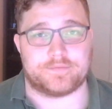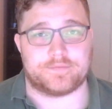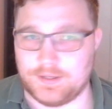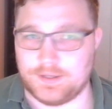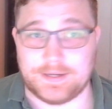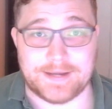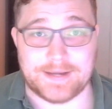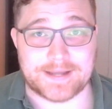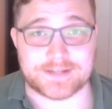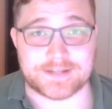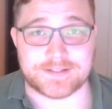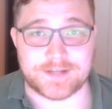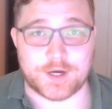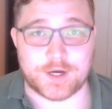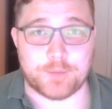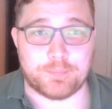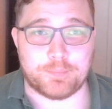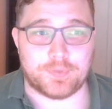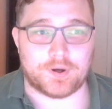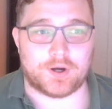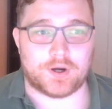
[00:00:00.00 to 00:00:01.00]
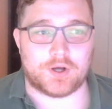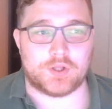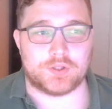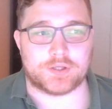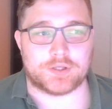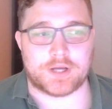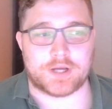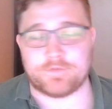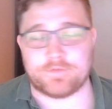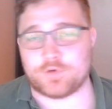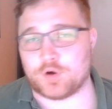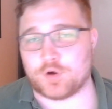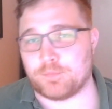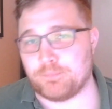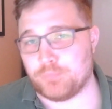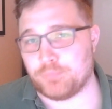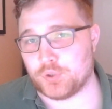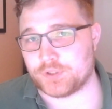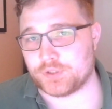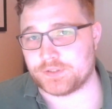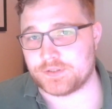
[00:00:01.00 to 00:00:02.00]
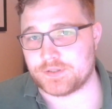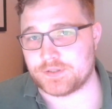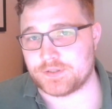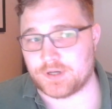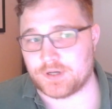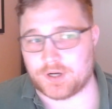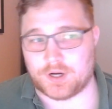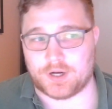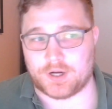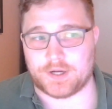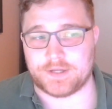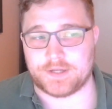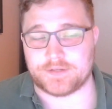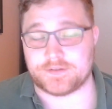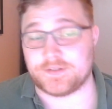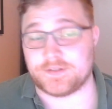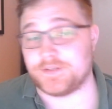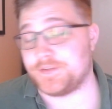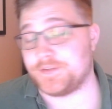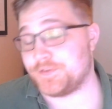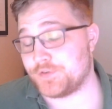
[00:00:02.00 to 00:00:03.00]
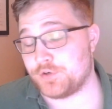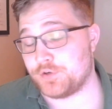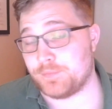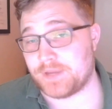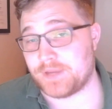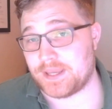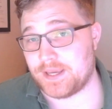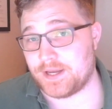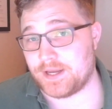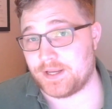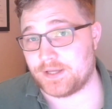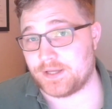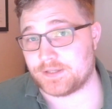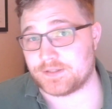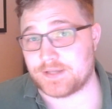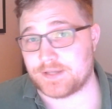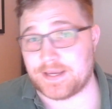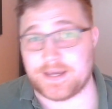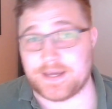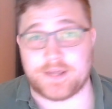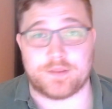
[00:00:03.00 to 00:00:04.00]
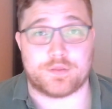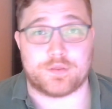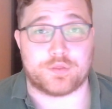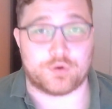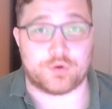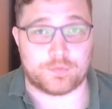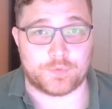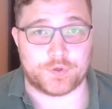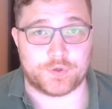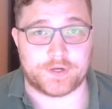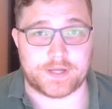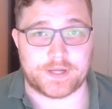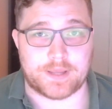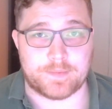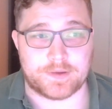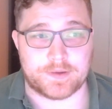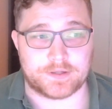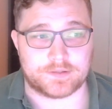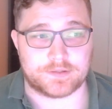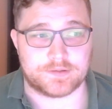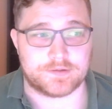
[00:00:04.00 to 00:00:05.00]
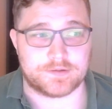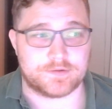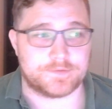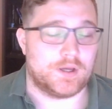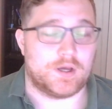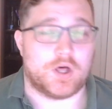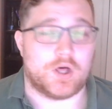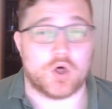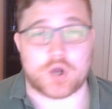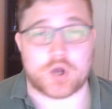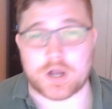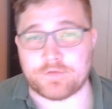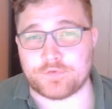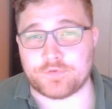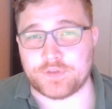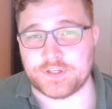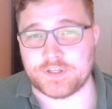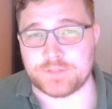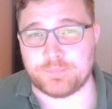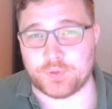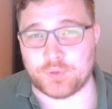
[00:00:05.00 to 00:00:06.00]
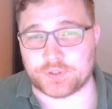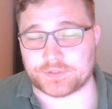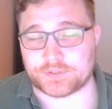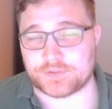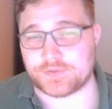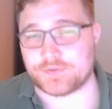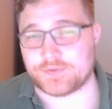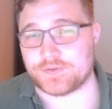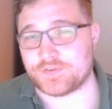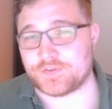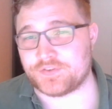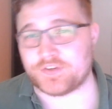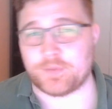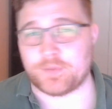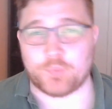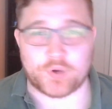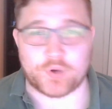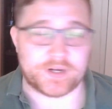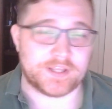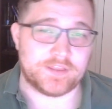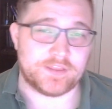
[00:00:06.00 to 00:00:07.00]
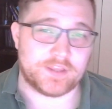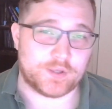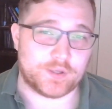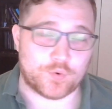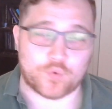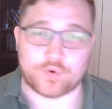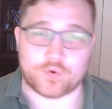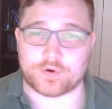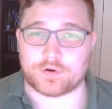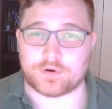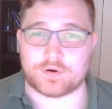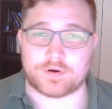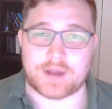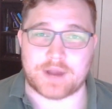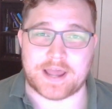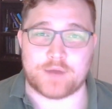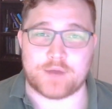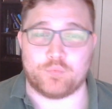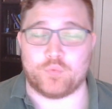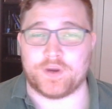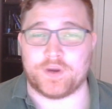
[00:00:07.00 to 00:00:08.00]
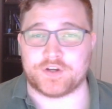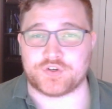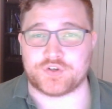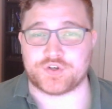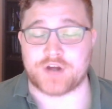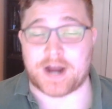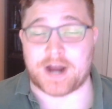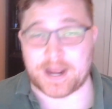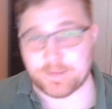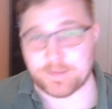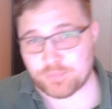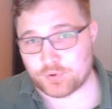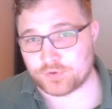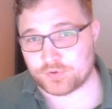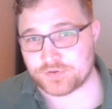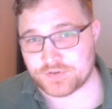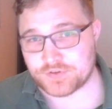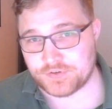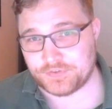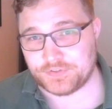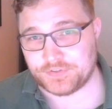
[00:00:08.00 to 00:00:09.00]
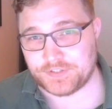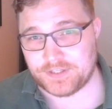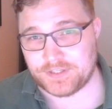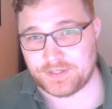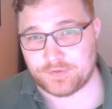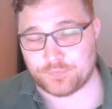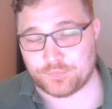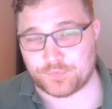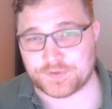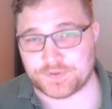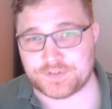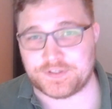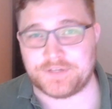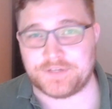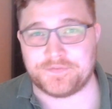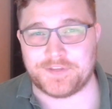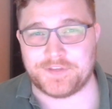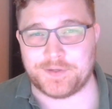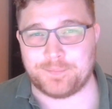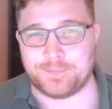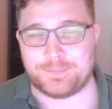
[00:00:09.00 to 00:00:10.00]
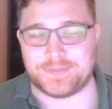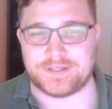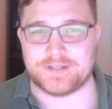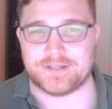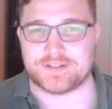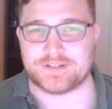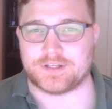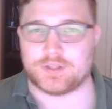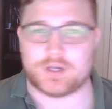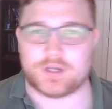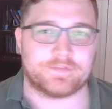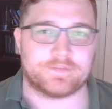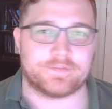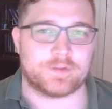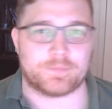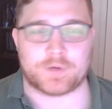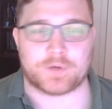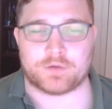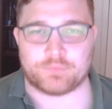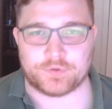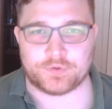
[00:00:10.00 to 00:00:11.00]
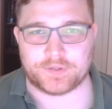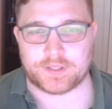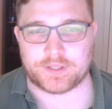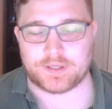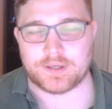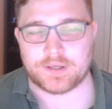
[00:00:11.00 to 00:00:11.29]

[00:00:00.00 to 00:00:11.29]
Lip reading: Next up, I'll cover books on statistical mechanics and thermodynamics. I'll cover these books somewhat in the order at which I personally received them, because a lot of them are really